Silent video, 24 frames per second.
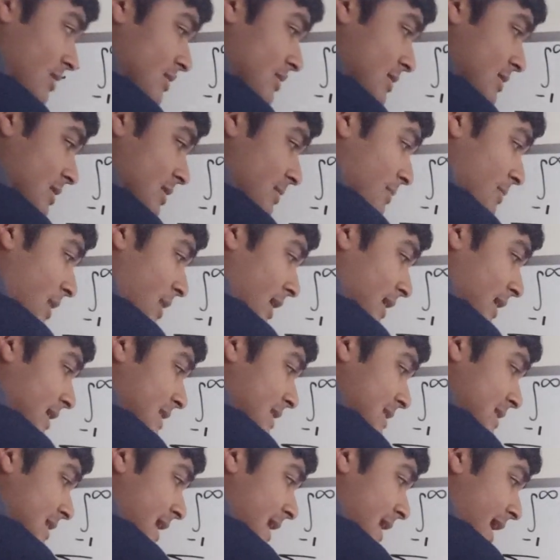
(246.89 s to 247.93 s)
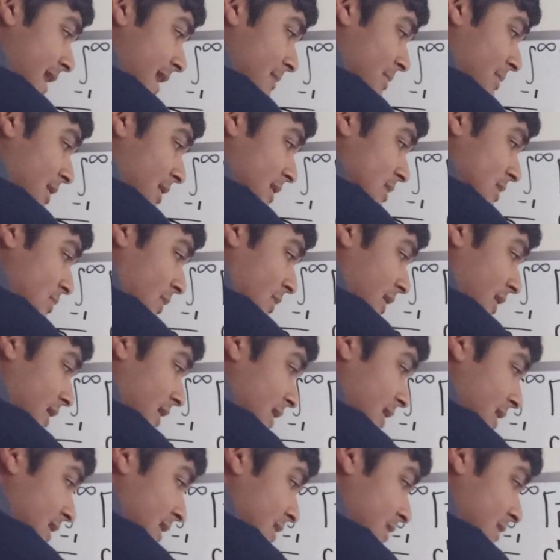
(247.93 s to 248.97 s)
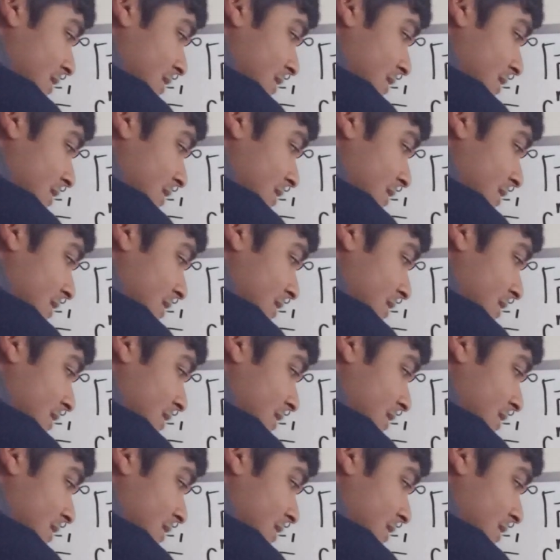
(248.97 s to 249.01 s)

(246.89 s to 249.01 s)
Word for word: to the minus n plus 1